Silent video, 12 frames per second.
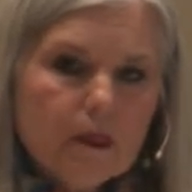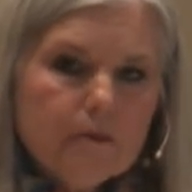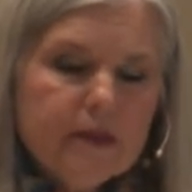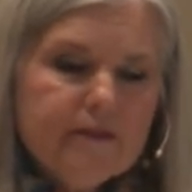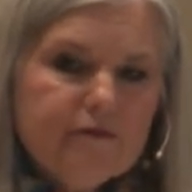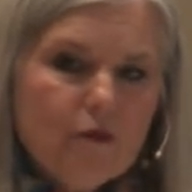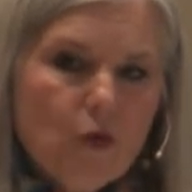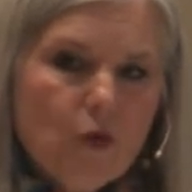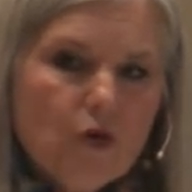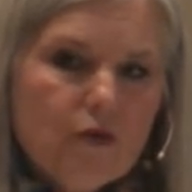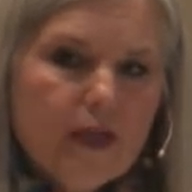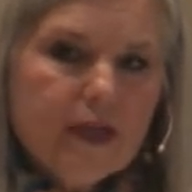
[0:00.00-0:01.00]

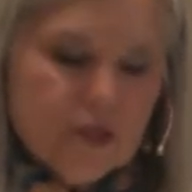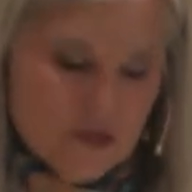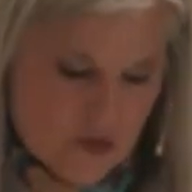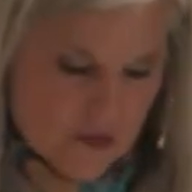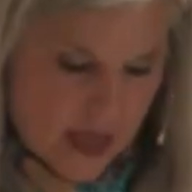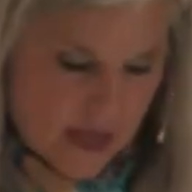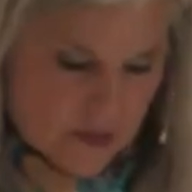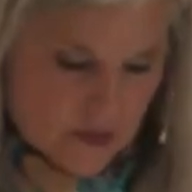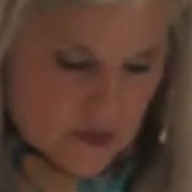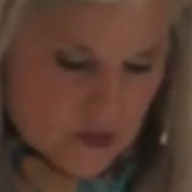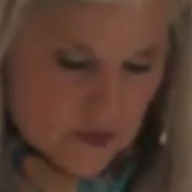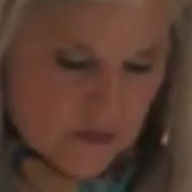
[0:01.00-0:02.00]
Before they do that,
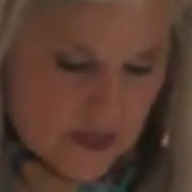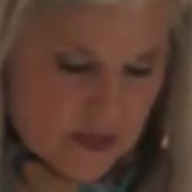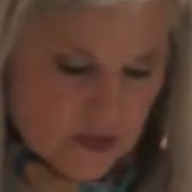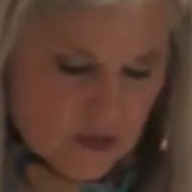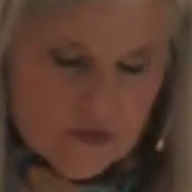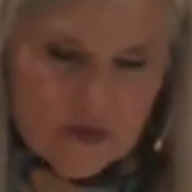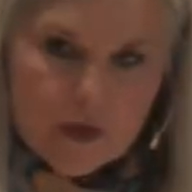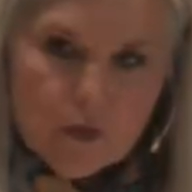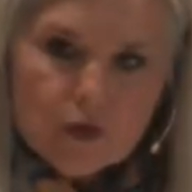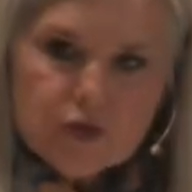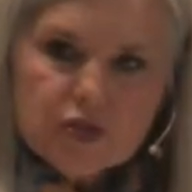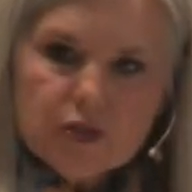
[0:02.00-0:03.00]
notice what they do. They
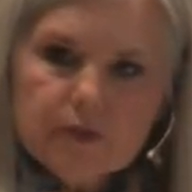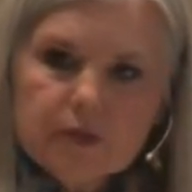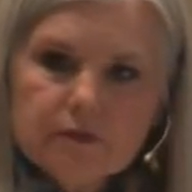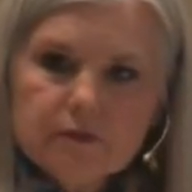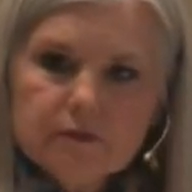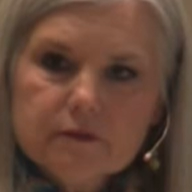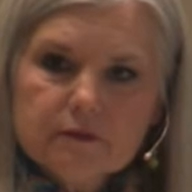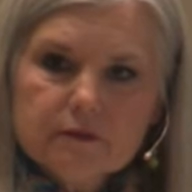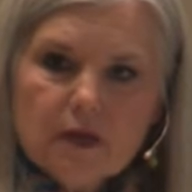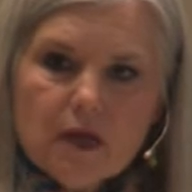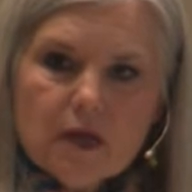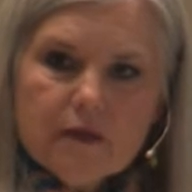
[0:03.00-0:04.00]
worship.
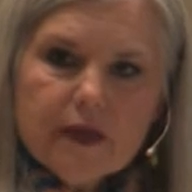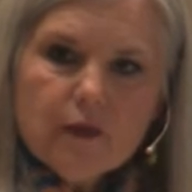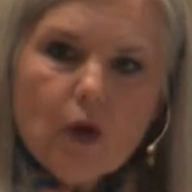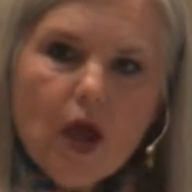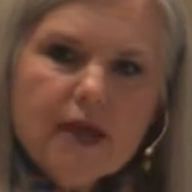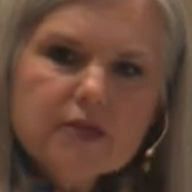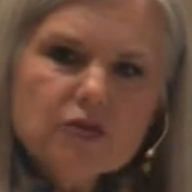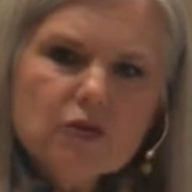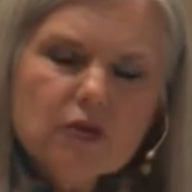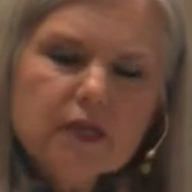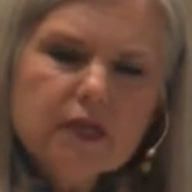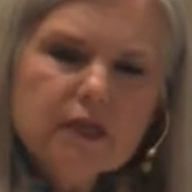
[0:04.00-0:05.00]
They rise
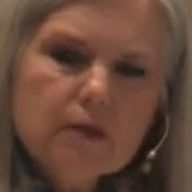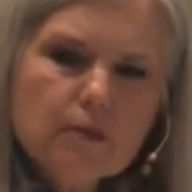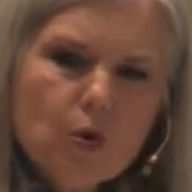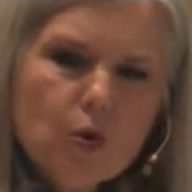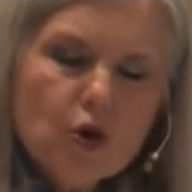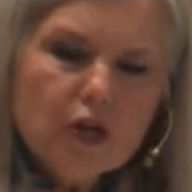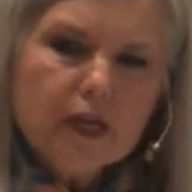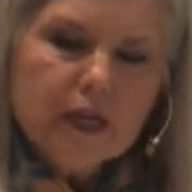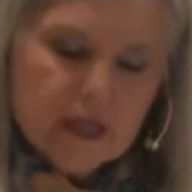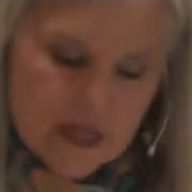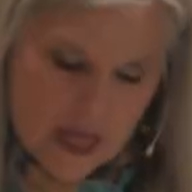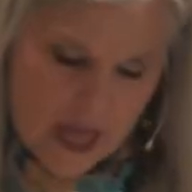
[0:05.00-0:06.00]
early in the
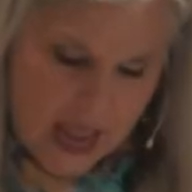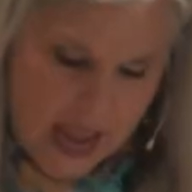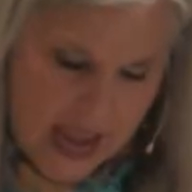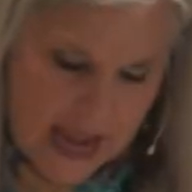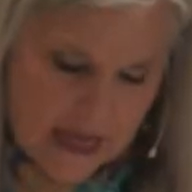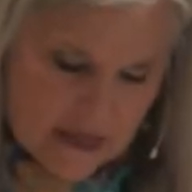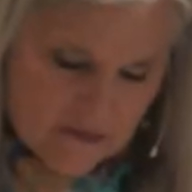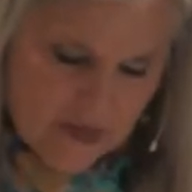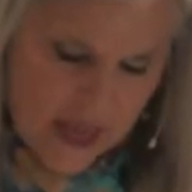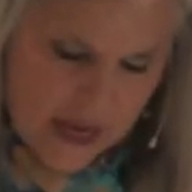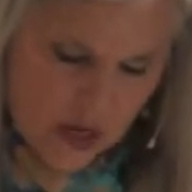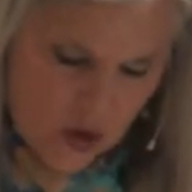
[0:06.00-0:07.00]
morning and
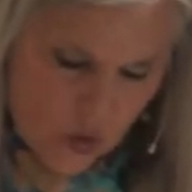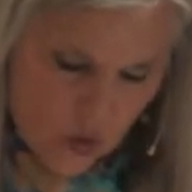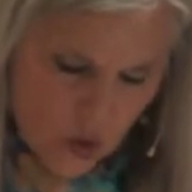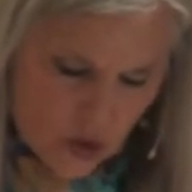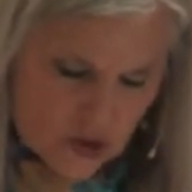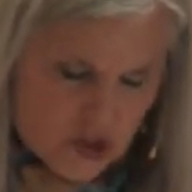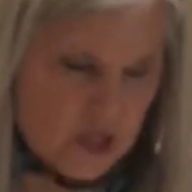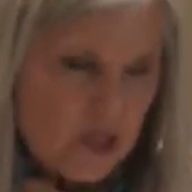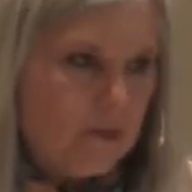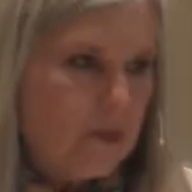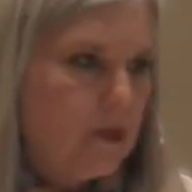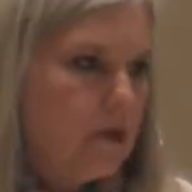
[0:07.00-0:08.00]
they
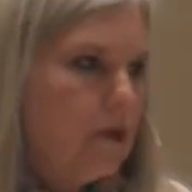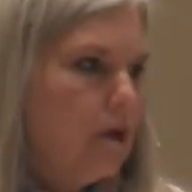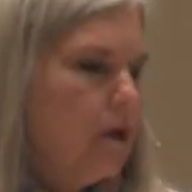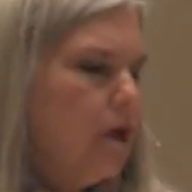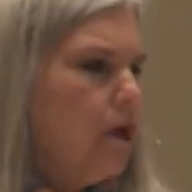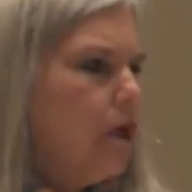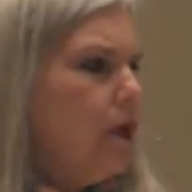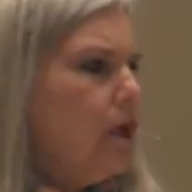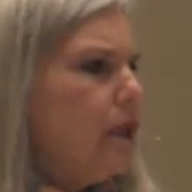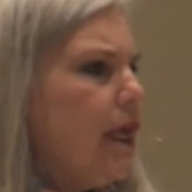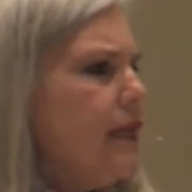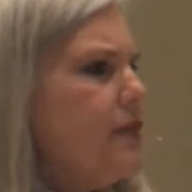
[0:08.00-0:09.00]
worship.
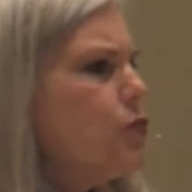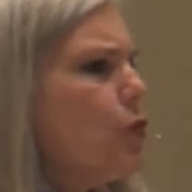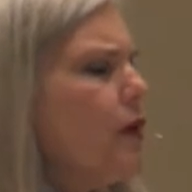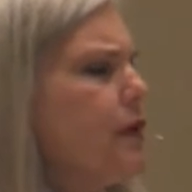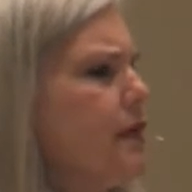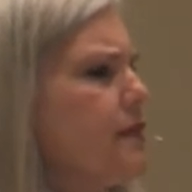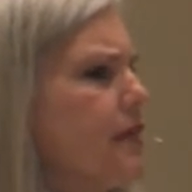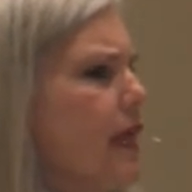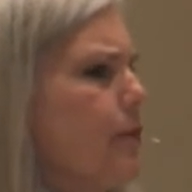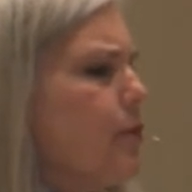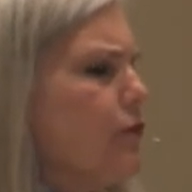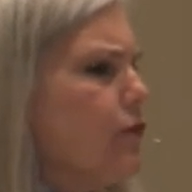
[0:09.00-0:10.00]
Ladies, what an
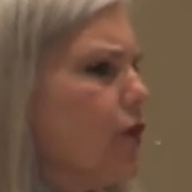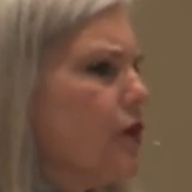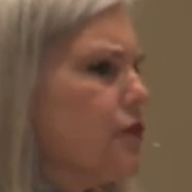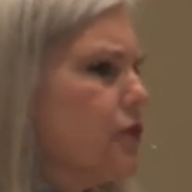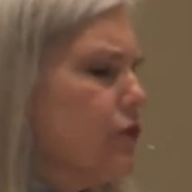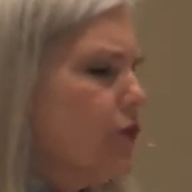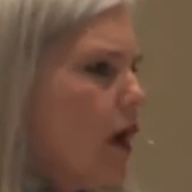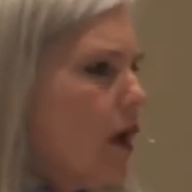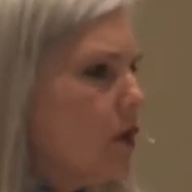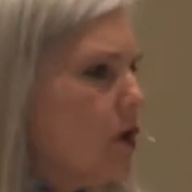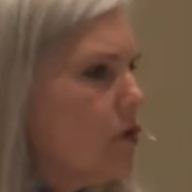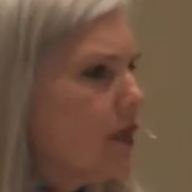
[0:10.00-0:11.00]
example for us to
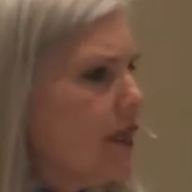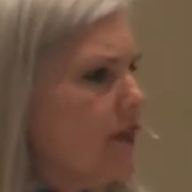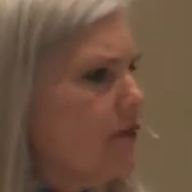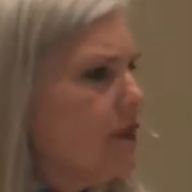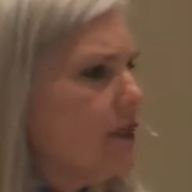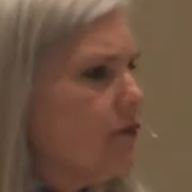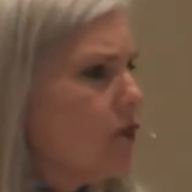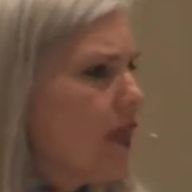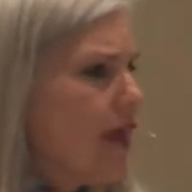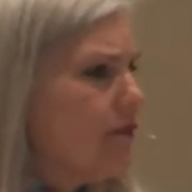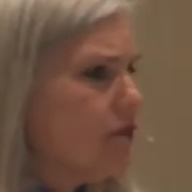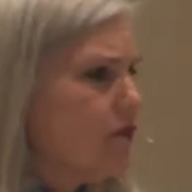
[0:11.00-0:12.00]
follow, even if we
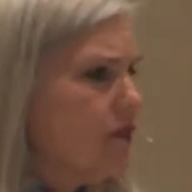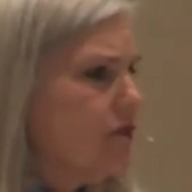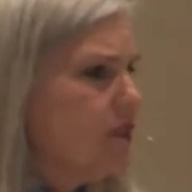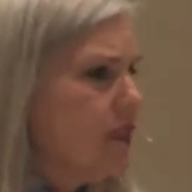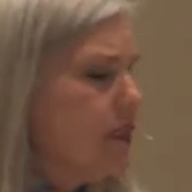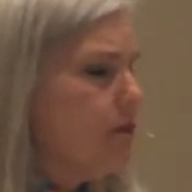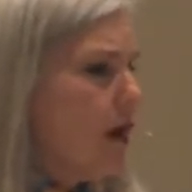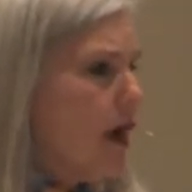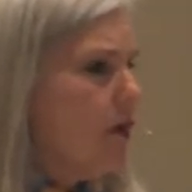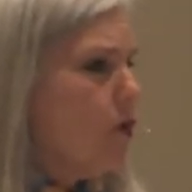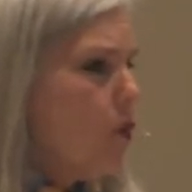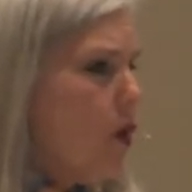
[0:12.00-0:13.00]
have a
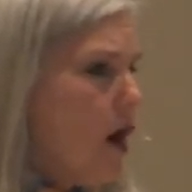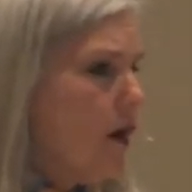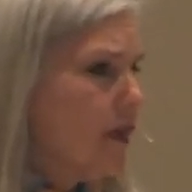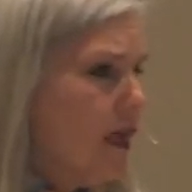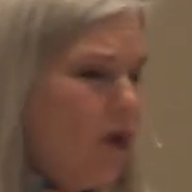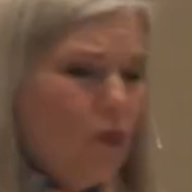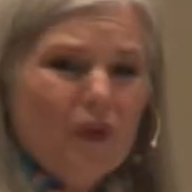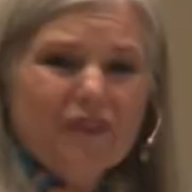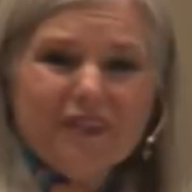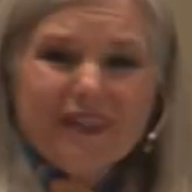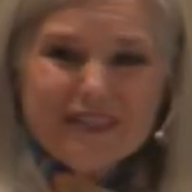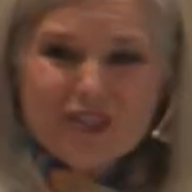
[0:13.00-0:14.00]
15-mile walk
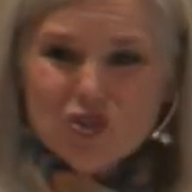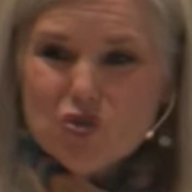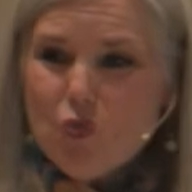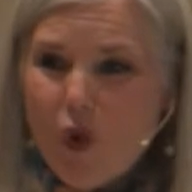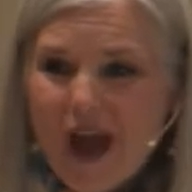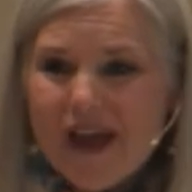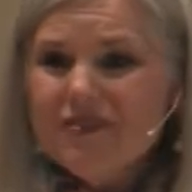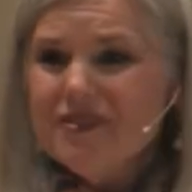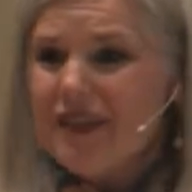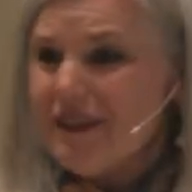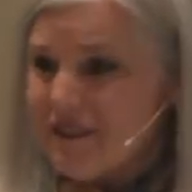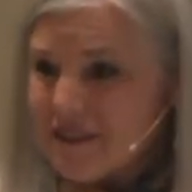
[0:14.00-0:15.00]
with two wives
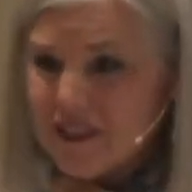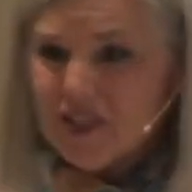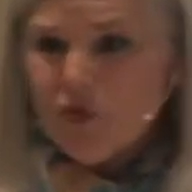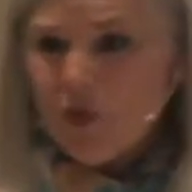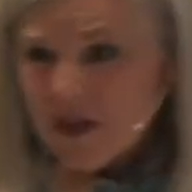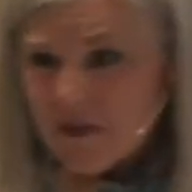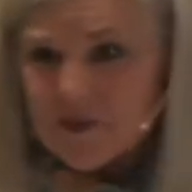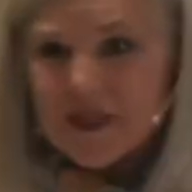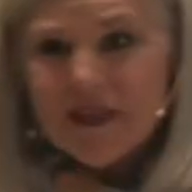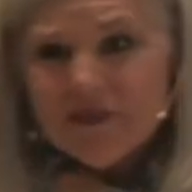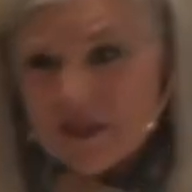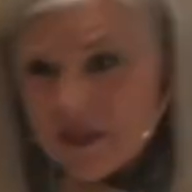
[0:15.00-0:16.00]
that, you know, one of them's
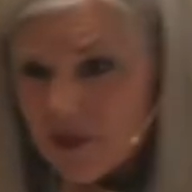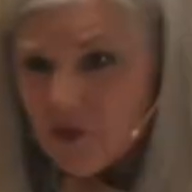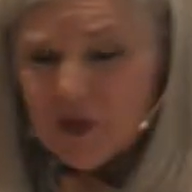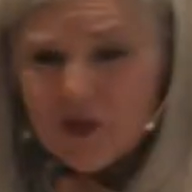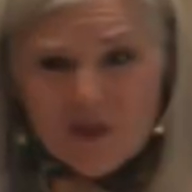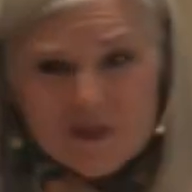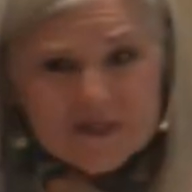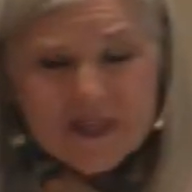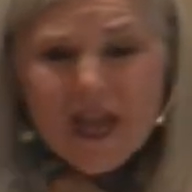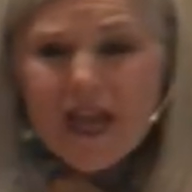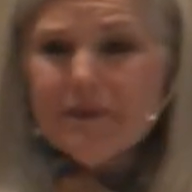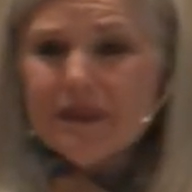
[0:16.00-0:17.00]
at the other one all the
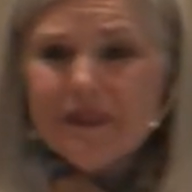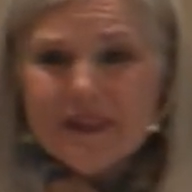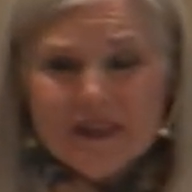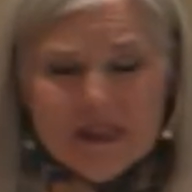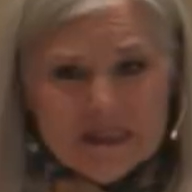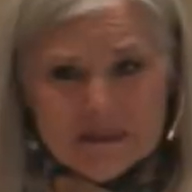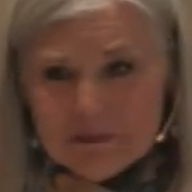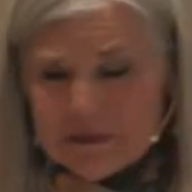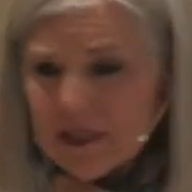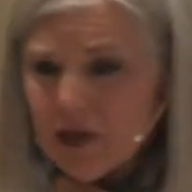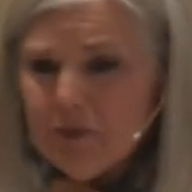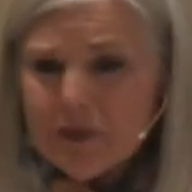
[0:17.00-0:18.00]
time, and then,
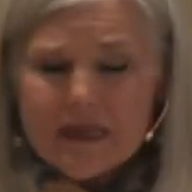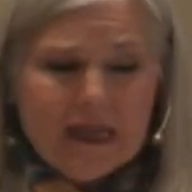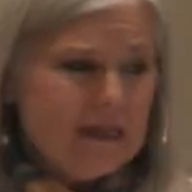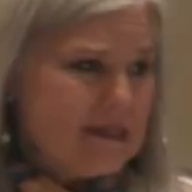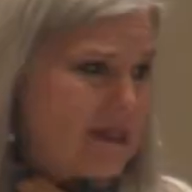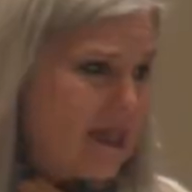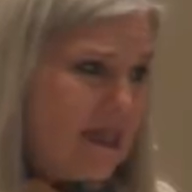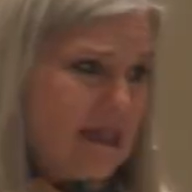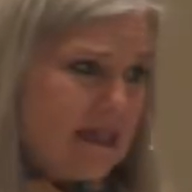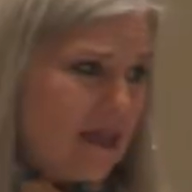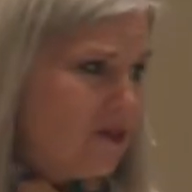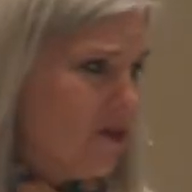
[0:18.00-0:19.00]
you know, Peninnah's
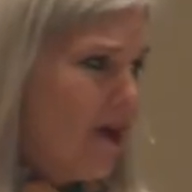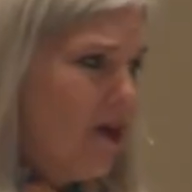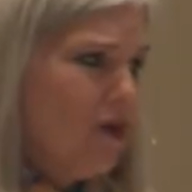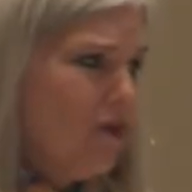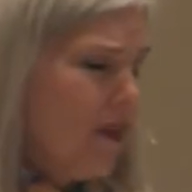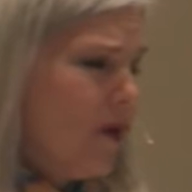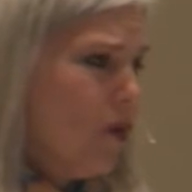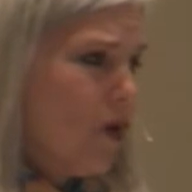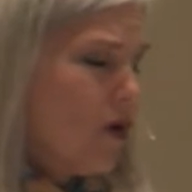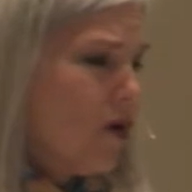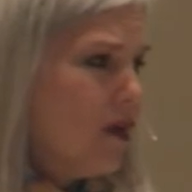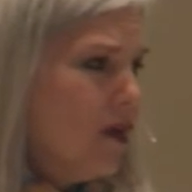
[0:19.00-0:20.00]
kids, I don't know how old they
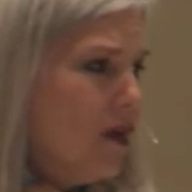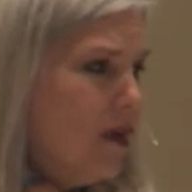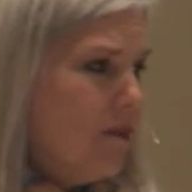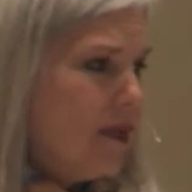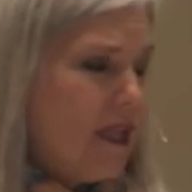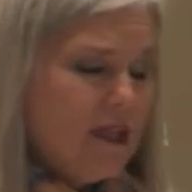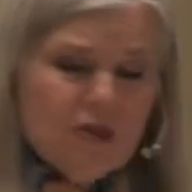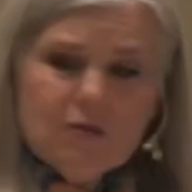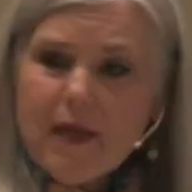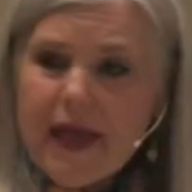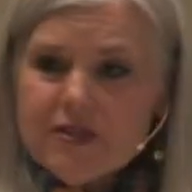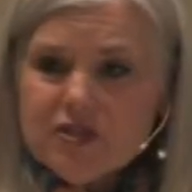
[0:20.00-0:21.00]
were, but can you
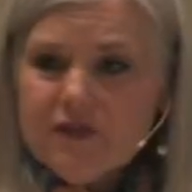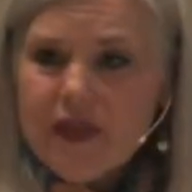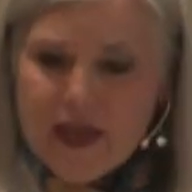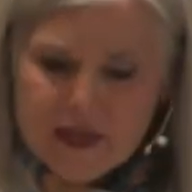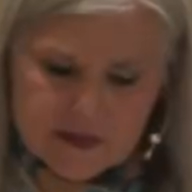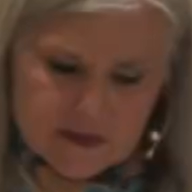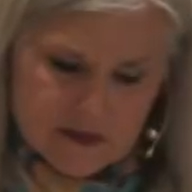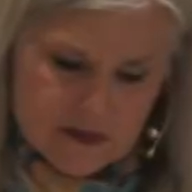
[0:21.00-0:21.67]
imagine that?